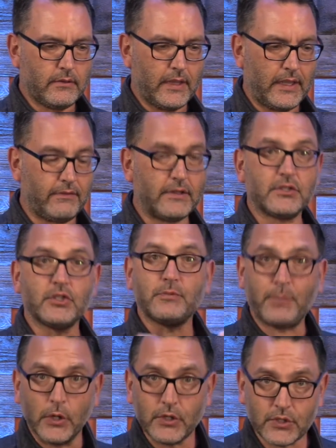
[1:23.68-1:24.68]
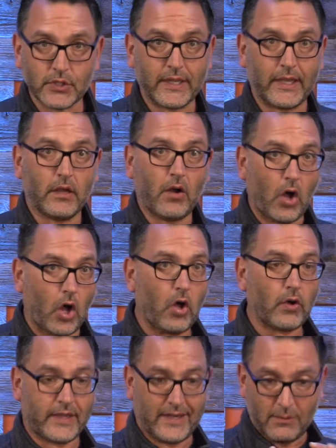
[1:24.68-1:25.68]
even spiritually, all
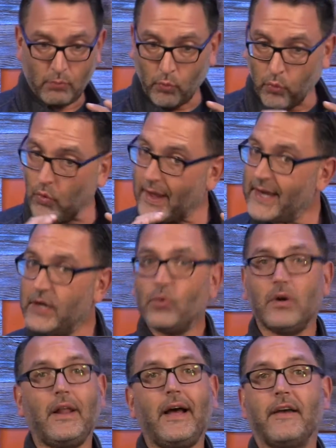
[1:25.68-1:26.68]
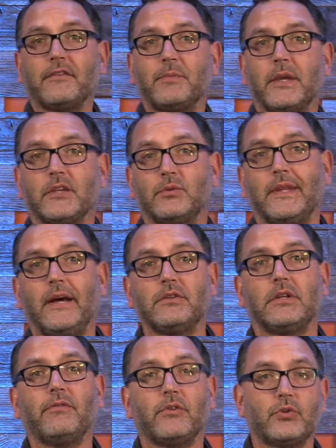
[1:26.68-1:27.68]
can come right into our lives because without
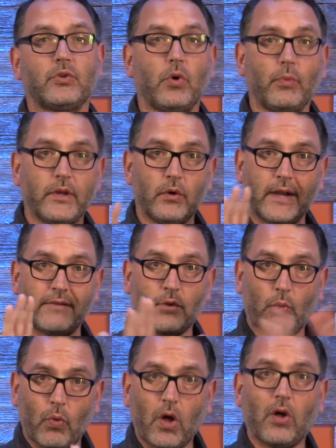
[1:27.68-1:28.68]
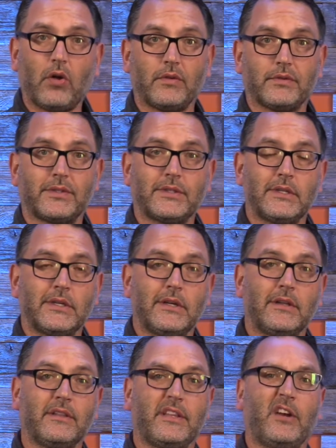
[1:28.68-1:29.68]
self-control, we don't have the walls
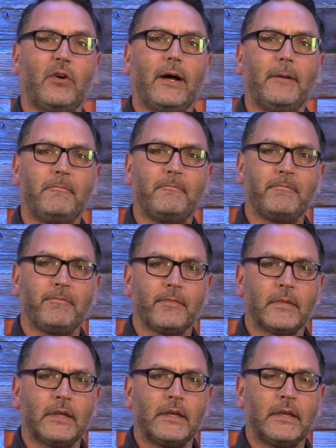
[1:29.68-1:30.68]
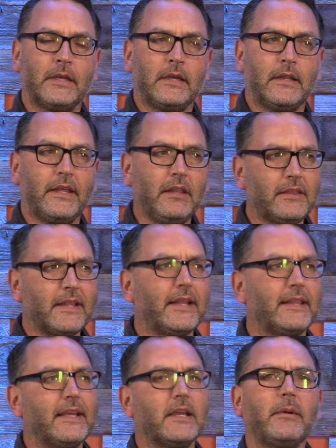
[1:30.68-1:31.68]
that are up. The other thing
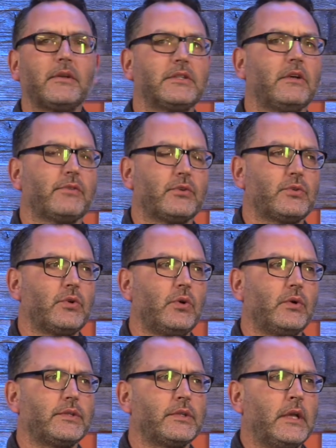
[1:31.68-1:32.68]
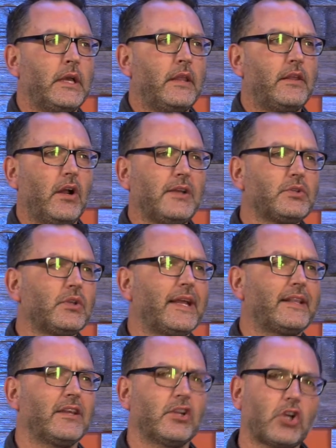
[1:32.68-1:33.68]
that I think about self-control is they're also
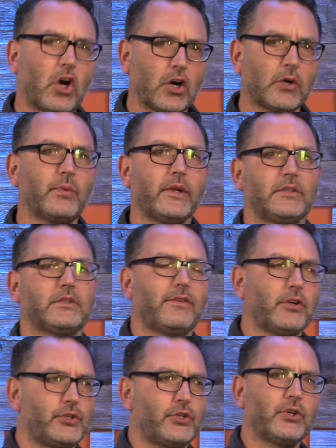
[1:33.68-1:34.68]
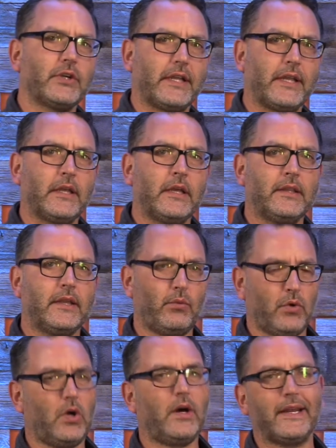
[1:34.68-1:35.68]
like the guardrails of our journey that
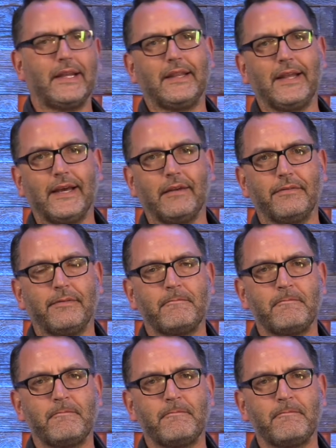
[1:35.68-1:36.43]
we're on in life.